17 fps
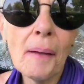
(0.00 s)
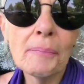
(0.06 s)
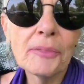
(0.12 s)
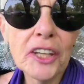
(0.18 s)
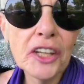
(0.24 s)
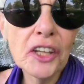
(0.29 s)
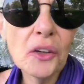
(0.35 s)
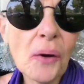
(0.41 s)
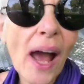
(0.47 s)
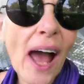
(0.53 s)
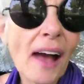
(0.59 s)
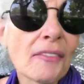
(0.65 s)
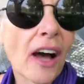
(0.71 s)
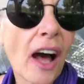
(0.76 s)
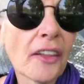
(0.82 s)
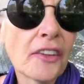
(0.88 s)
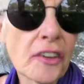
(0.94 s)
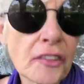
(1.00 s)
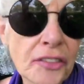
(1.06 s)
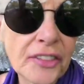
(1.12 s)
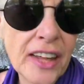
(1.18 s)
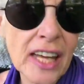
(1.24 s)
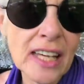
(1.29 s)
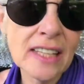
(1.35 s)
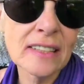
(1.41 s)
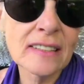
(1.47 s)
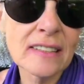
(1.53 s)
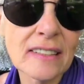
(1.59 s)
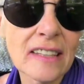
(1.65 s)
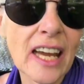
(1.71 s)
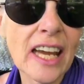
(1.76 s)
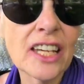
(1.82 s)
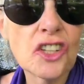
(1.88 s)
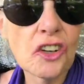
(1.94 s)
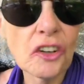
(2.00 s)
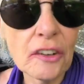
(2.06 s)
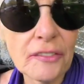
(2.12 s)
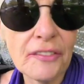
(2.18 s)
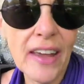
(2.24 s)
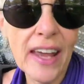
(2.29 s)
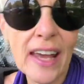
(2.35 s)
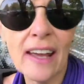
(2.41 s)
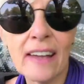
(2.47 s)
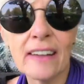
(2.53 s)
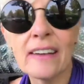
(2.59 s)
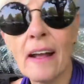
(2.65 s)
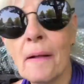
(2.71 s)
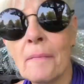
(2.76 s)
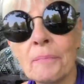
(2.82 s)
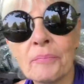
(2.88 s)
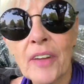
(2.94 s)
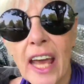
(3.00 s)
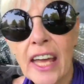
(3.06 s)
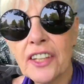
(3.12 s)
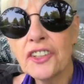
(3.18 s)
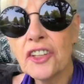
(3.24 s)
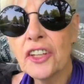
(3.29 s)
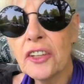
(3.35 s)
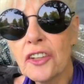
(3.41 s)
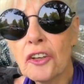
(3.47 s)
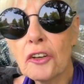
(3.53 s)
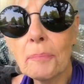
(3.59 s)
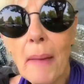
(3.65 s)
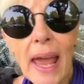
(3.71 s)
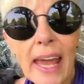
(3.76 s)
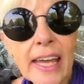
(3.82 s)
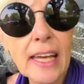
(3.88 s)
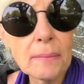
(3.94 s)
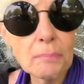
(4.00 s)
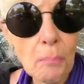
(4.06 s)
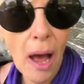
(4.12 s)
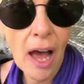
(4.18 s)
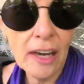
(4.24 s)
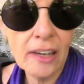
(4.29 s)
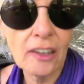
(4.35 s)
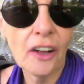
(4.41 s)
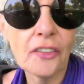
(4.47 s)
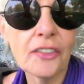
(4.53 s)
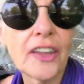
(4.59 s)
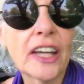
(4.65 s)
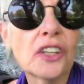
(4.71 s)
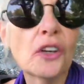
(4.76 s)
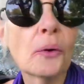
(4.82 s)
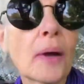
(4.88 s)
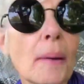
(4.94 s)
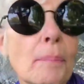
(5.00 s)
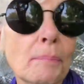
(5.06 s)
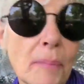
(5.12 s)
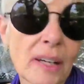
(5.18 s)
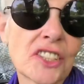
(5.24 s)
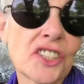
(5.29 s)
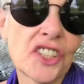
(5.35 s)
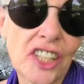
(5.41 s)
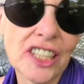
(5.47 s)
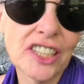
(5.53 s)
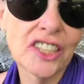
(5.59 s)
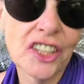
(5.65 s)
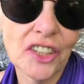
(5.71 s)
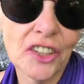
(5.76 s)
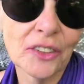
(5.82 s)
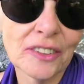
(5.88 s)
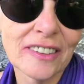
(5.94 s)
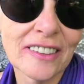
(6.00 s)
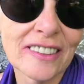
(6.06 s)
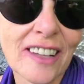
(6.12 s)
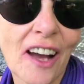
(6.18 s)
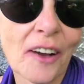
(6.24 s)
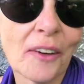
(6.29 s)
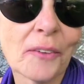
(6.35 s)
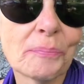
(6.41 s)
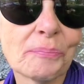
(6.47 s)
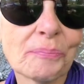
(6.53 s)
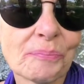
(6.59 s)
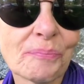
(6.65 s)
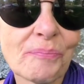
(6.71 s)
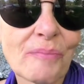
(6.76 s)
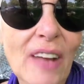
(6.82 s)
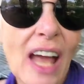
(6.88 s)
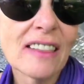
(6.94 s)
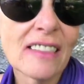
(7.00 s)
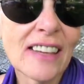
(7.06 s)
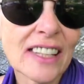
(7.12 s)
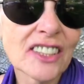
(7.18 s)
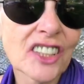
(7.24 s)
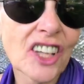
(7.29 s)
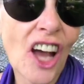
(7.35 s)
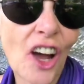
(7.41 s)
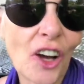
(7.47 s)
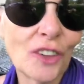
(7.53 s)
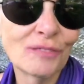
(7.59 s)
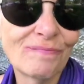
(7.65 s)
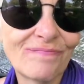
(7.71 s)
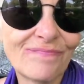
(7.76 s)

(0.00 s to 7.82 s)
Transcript: you have other things in your van, in your make and model that you can bungee to. So let's go.